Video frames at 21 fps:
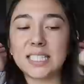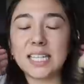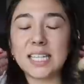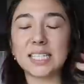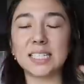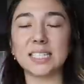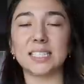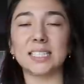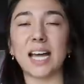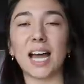
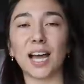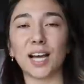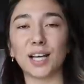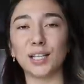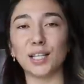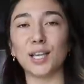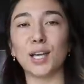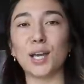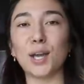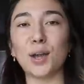
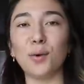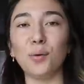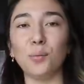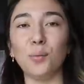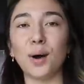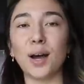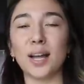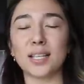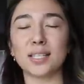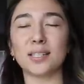exactly
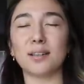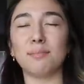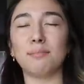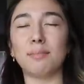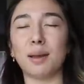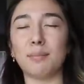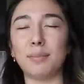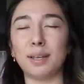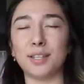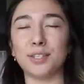what
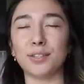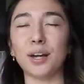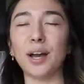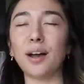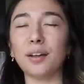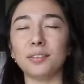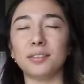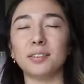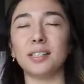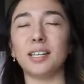my mental
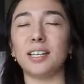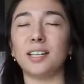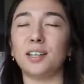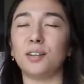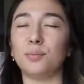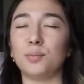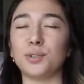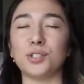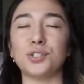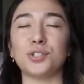health
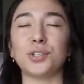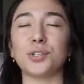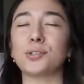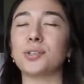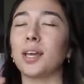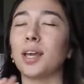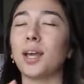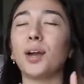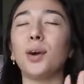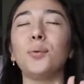needed was just
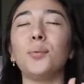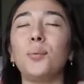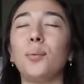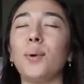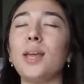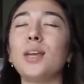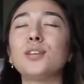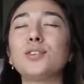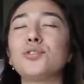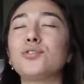like a
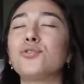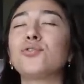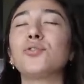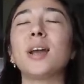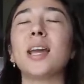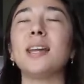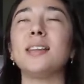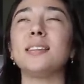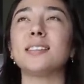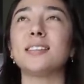week
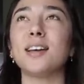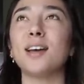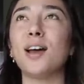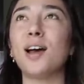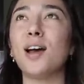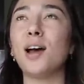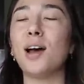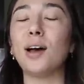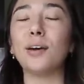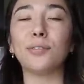straight
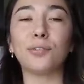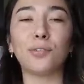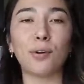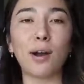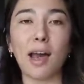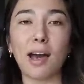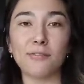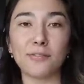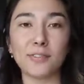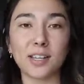of
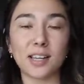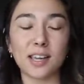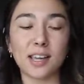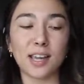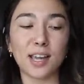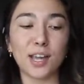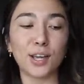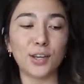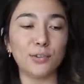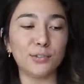
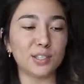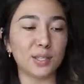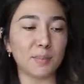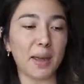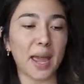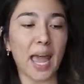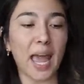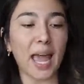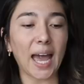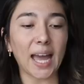crafting, using
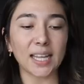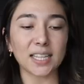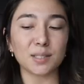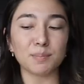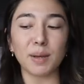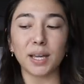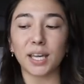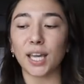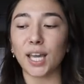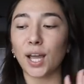my hands,
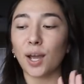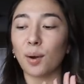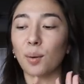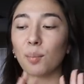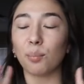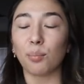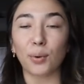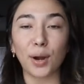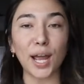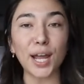making
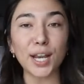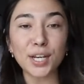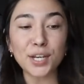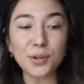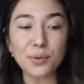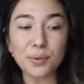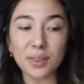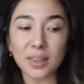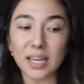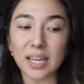brand
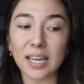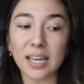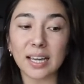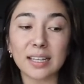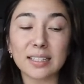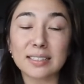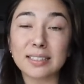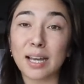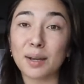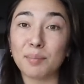new
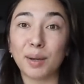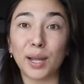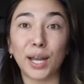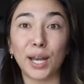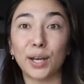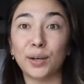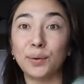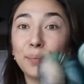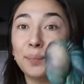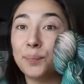things. I
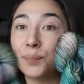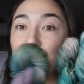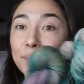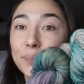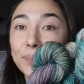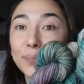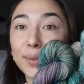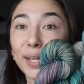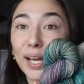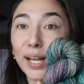mean,
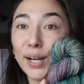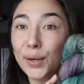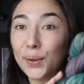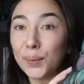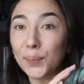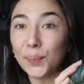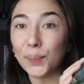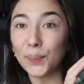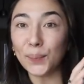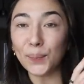
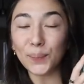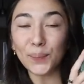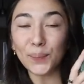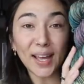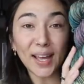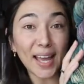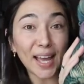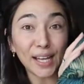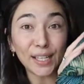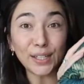hello,
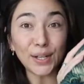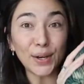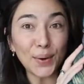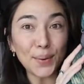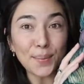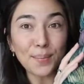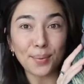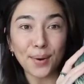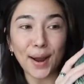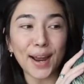
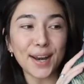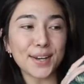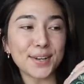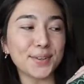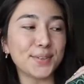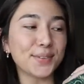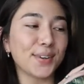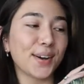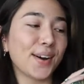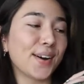hello brand
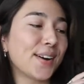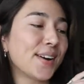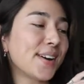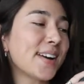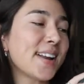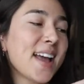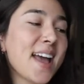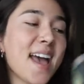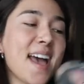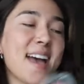new
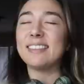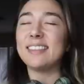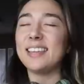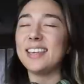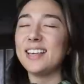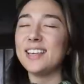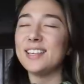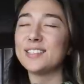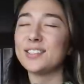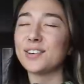yarn.
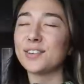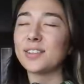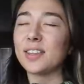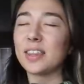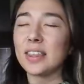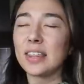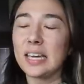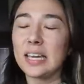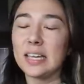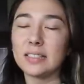These are the
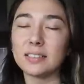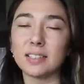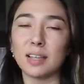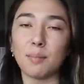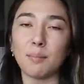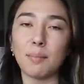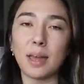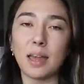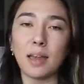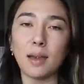things
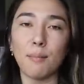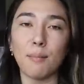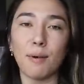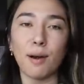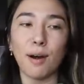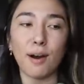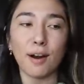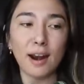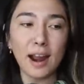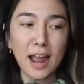that make my
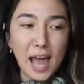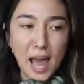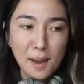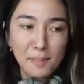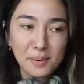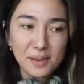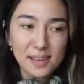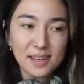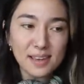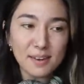heart
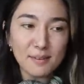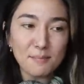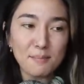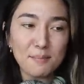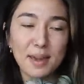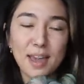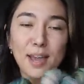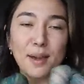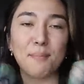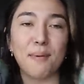happy,
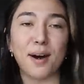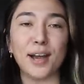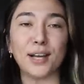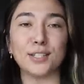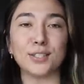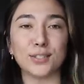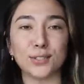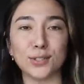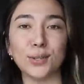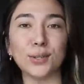make my
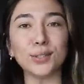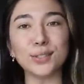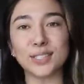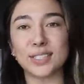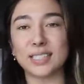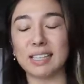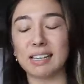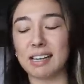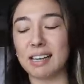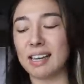soul
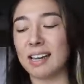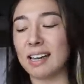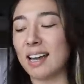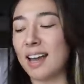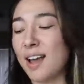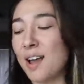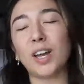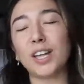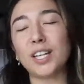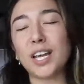
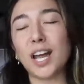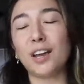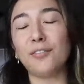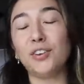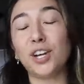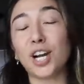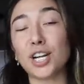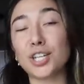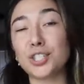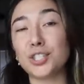sing. And yeah, if
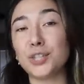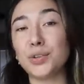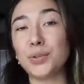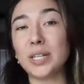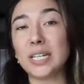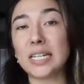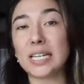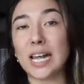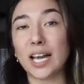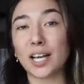you guys tune
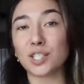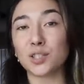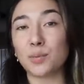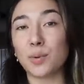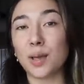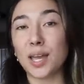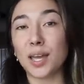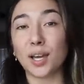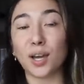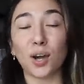in next
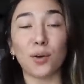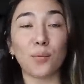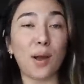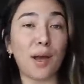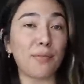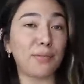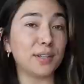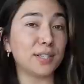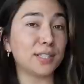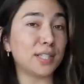week
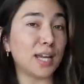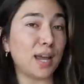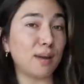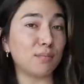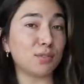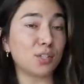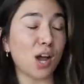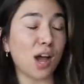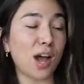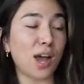around the
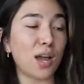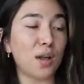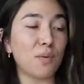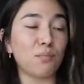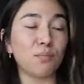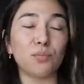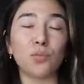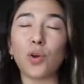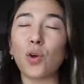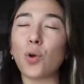same
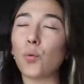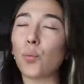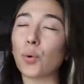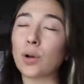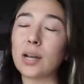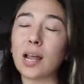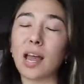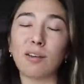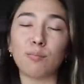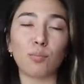time, we're
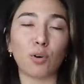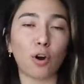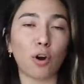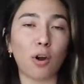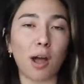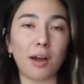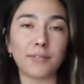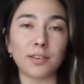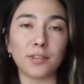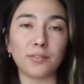gonna have more
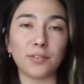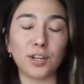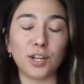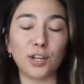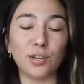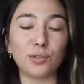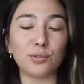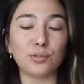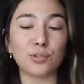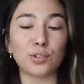crafting
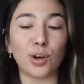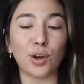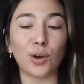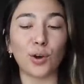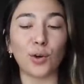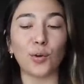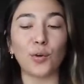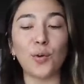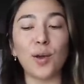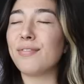videos.
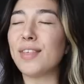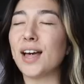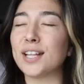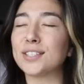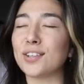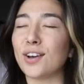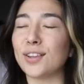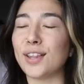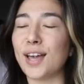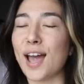So
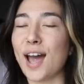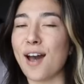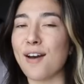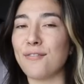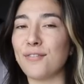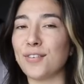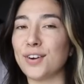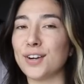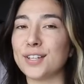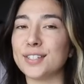that's all I
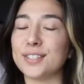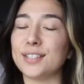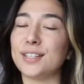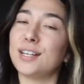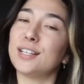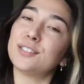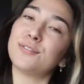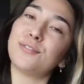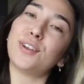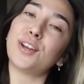have for
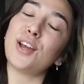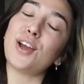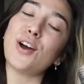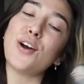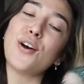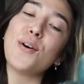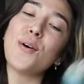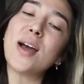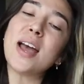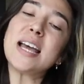today's
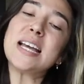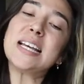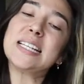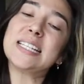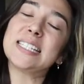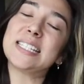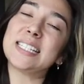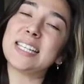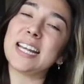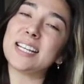video.
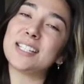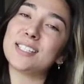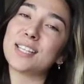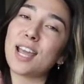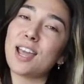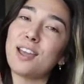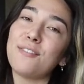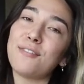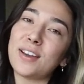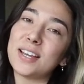Stay
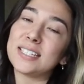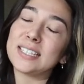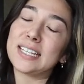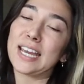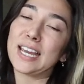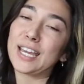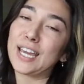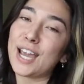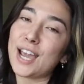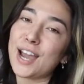safe and
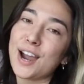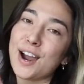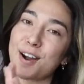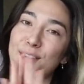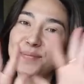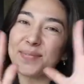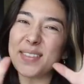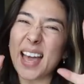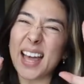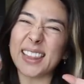take
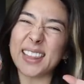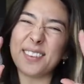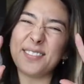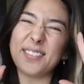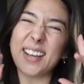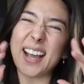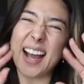care. I love you